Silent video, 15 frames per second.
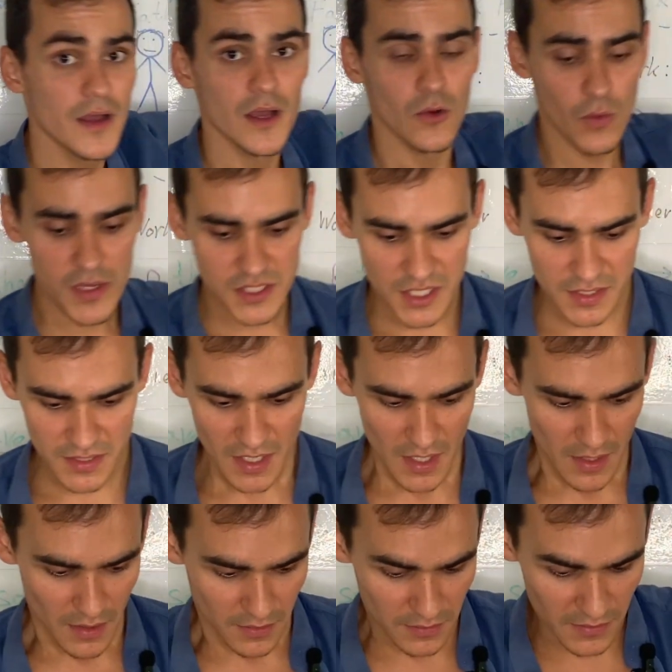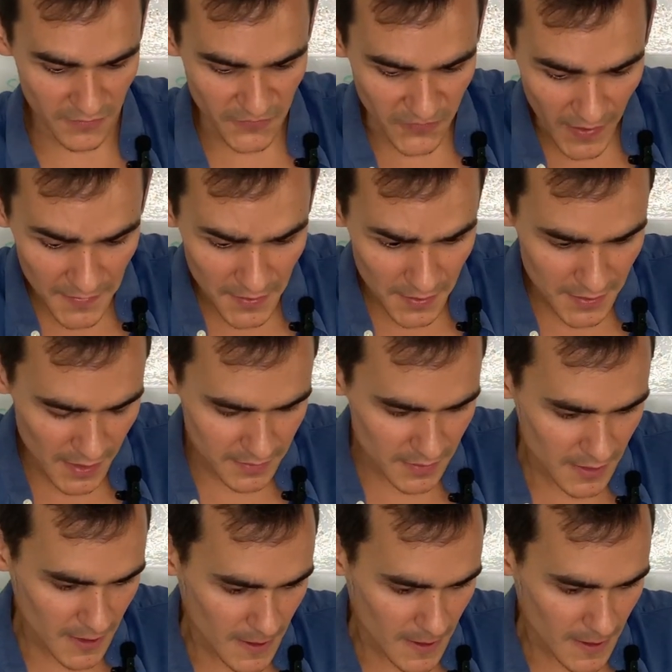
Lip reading: which is the father that